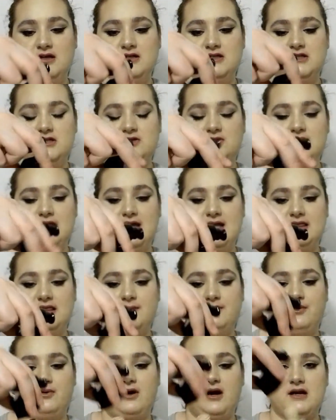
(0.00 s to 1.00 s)
to get the
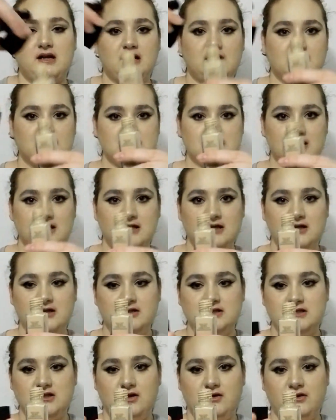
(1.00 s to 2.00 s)
product,
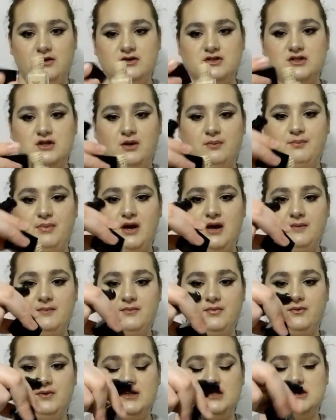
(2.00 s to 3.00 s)
so there's no
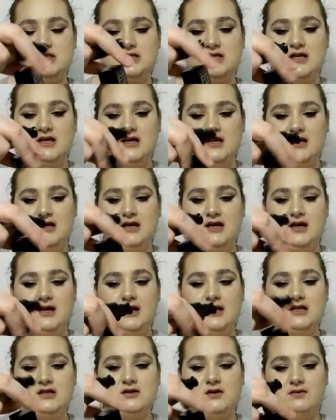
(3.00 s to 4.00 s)
pump, which
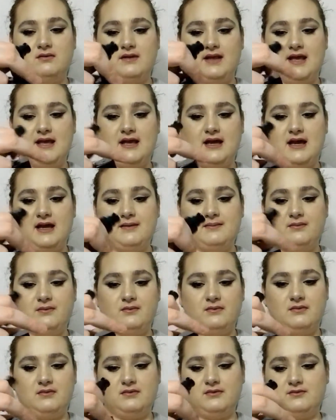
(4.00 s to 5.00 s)
I don't like. I
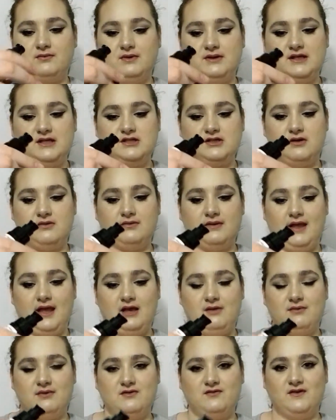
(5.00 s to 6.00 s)
really don't
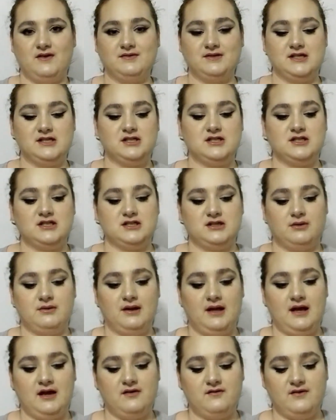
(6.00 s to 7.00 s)
like when foundations don't
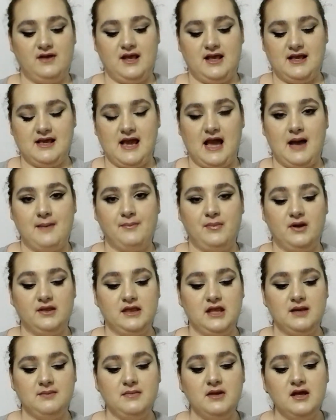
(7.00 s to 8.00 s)
have a cap on
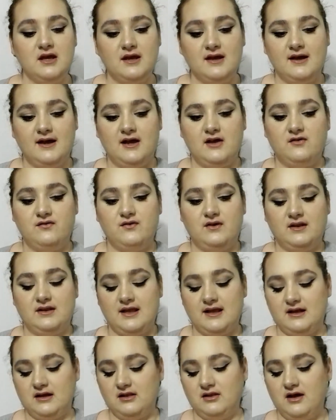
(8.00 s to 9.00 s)
them. I feel
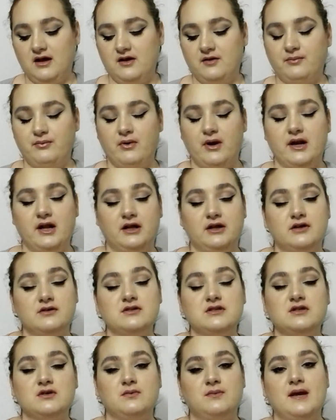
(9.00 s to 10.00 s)
like a lot of product
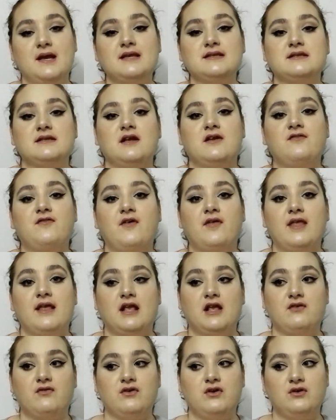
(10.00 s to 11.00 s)
goes to waste, and I feel
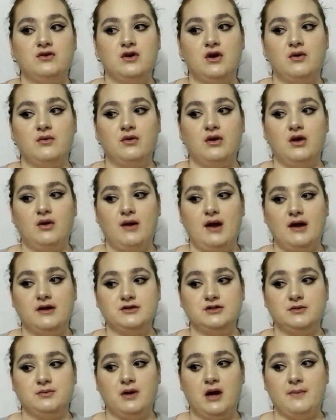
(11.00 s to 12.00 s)
like if you don't know how
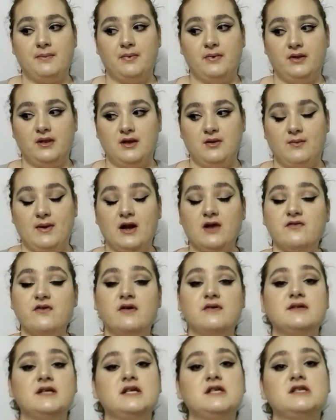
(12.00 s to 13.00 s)
to properly wear
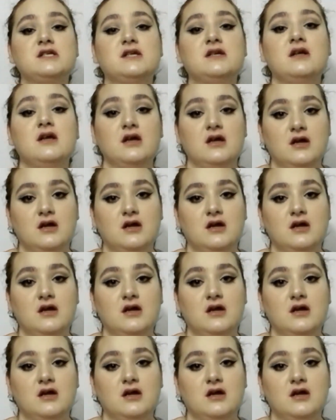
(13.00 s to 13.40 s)
foundation,